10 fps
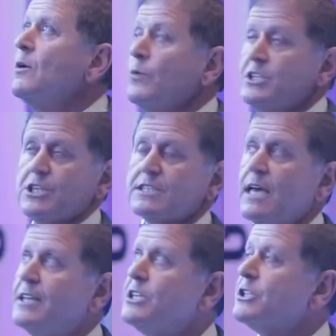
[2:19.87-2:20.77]
which is
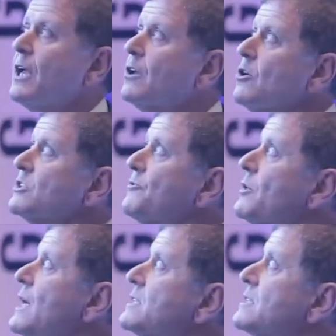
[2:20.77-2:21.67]
additional cost
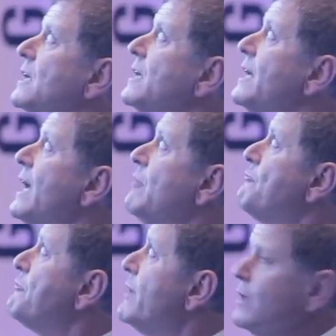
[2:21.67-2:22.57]
for us. And
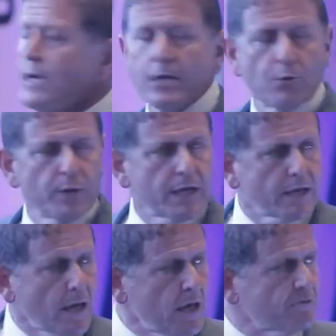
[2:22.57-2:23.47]
fairly, we
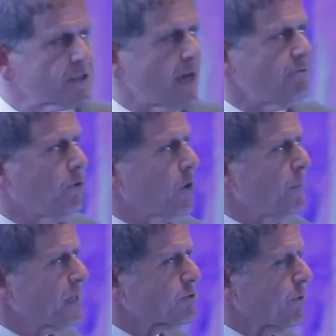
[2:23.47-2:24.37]
can have some
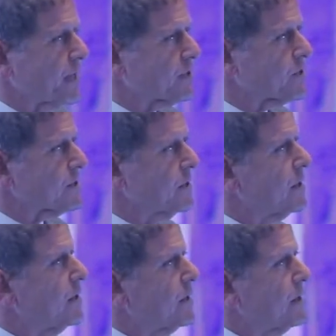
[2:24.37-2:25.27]
volumetrics
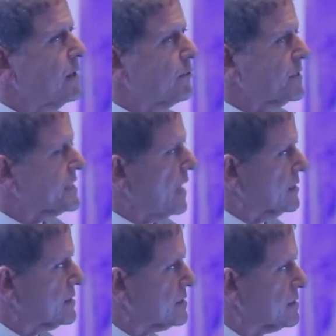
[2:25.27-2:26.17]

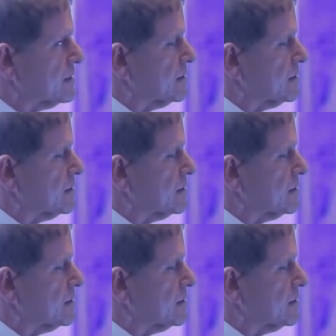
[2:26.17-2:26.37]
results.